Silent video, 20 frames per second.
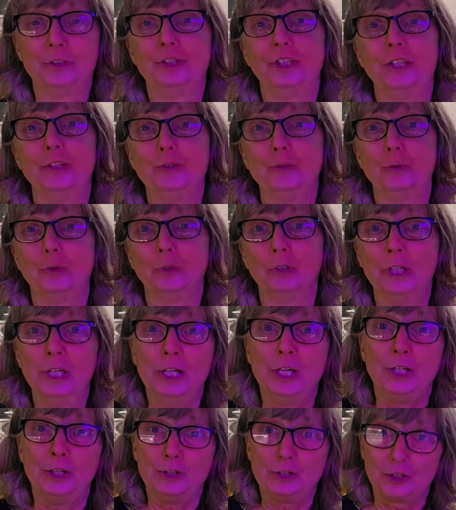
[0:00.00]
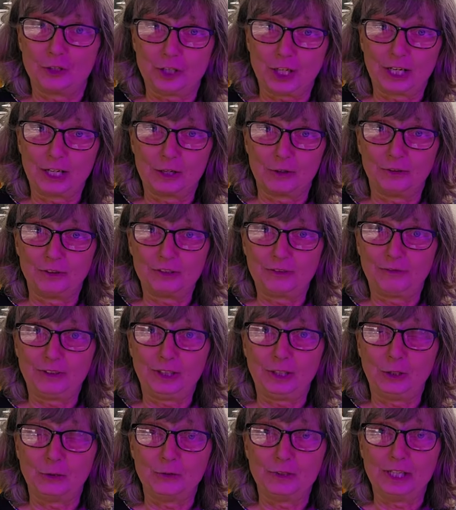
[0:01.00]
schedule, you should check out this
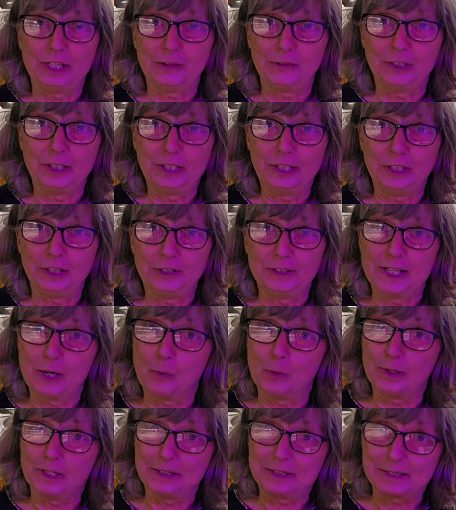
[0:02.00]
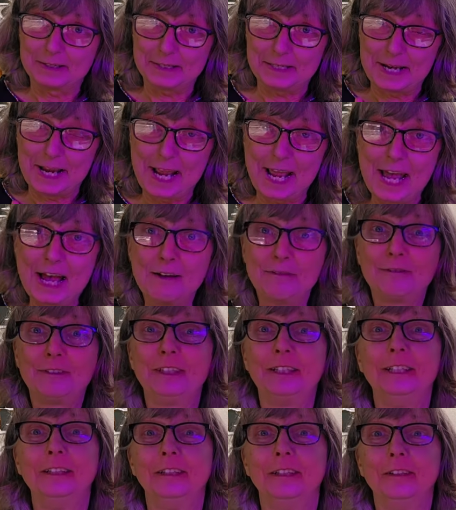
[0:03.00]
video down here. Now, what it doesn't have
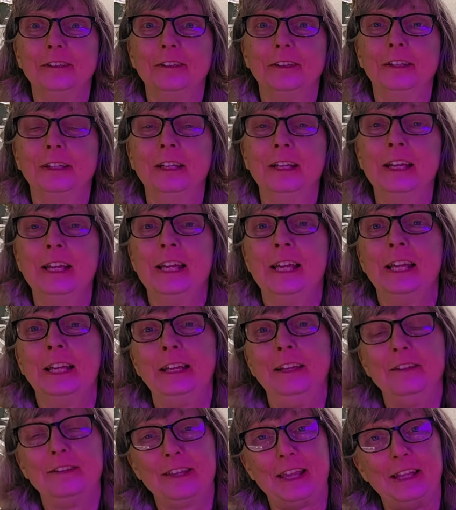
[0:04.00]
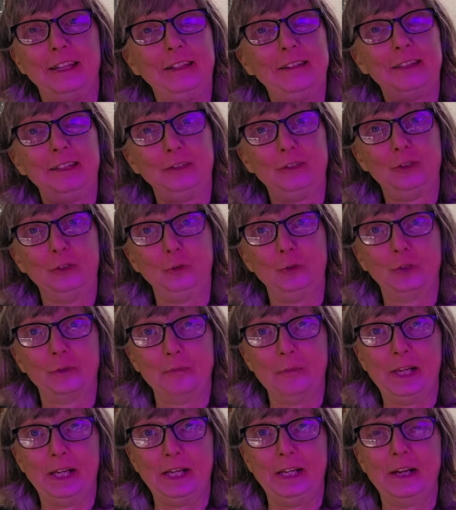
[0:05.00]
in it is anything to do with
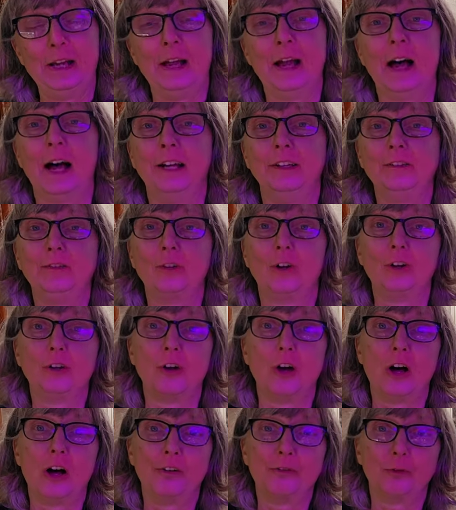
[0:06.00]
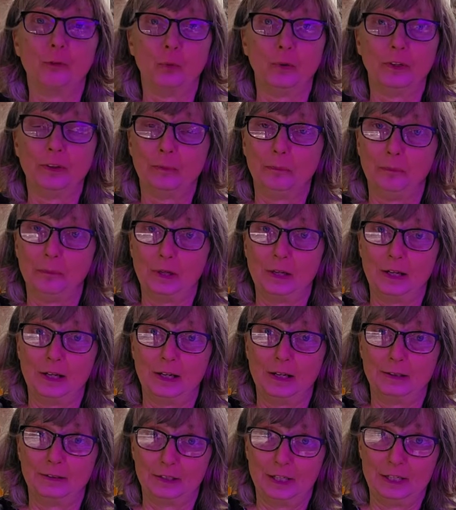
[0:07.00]
May. I start off with
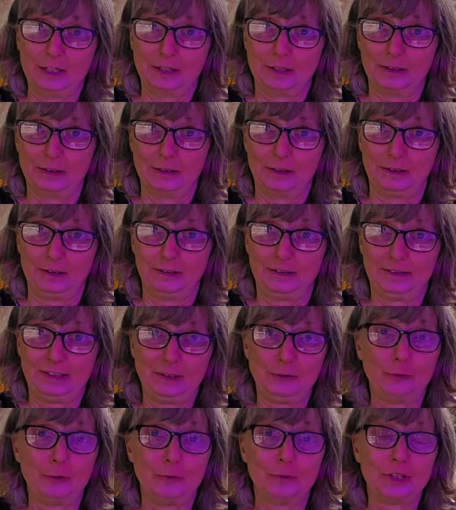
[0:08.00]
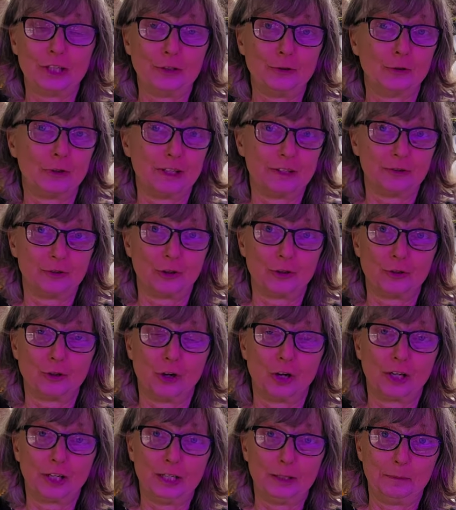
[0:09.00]
uh, the seed room schedule I start
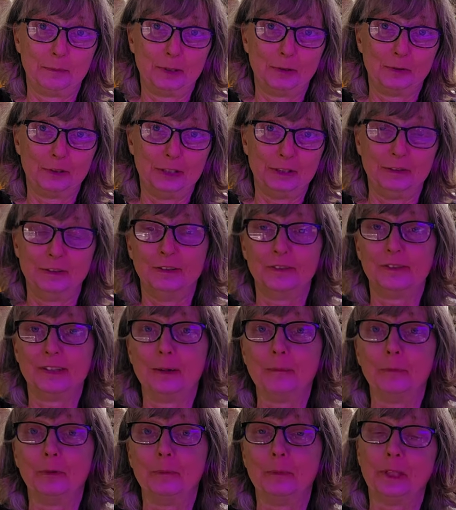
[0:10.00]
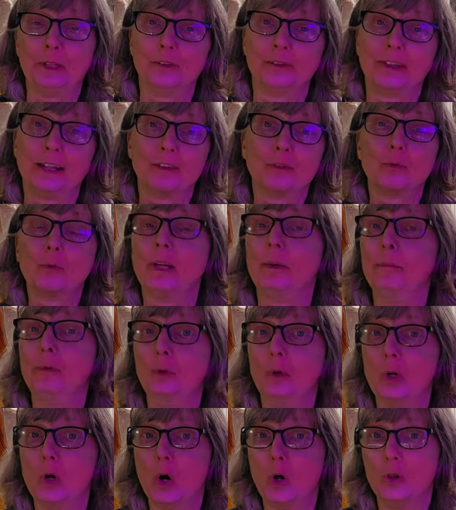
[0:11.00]
talking about in December because that's when I'm
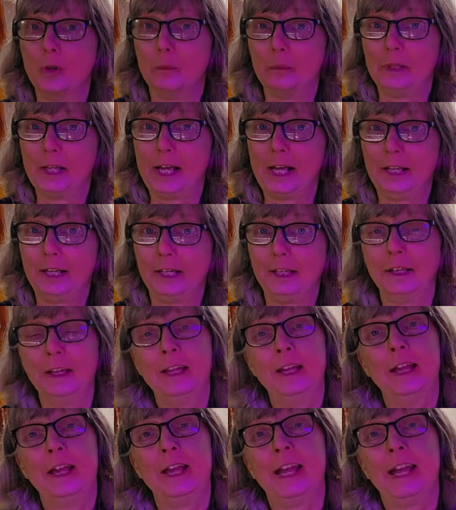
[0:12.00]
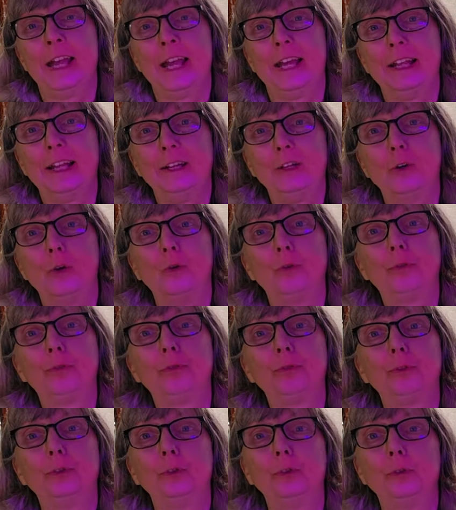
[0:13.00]
doing all the planning. And I go
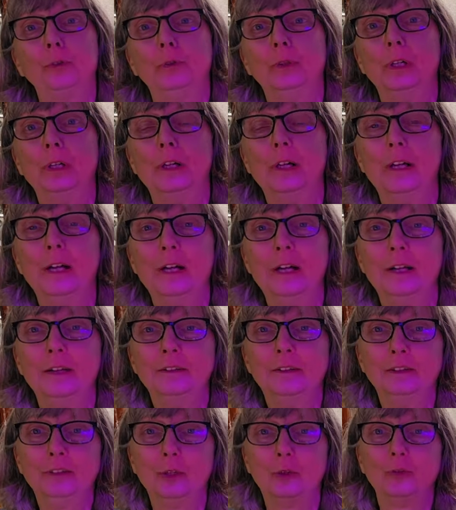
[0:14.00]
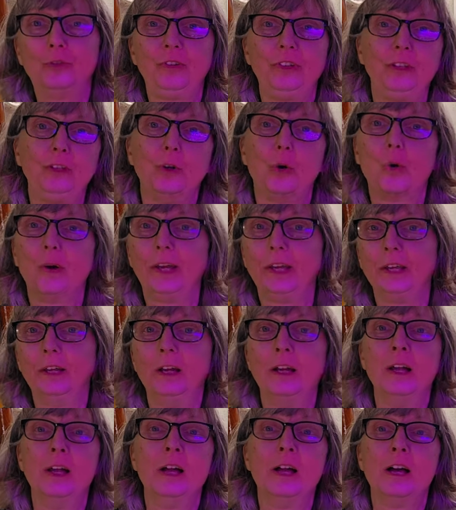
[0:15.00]
through the dosy-doing
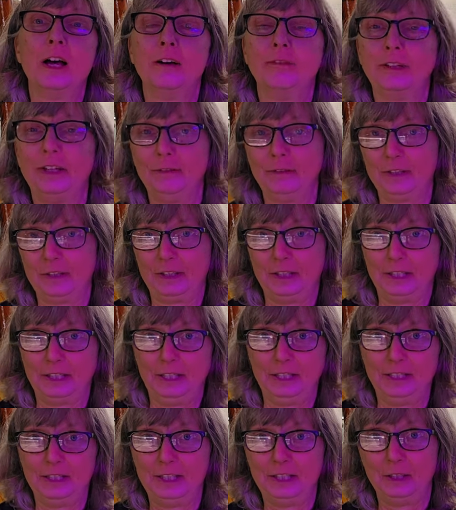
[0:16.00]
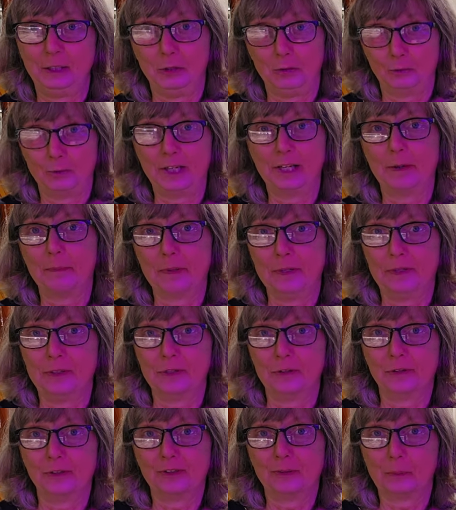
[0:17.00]
of everything in here right up
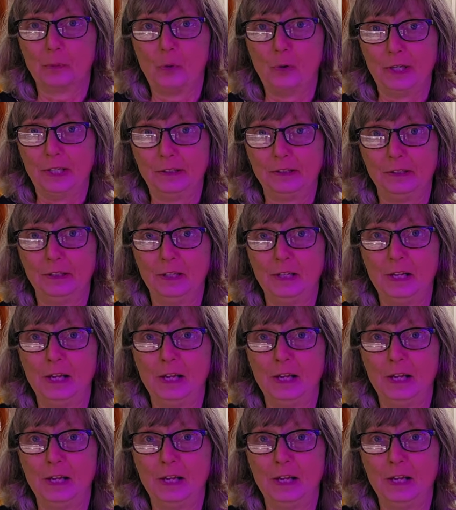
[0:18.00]
until this point.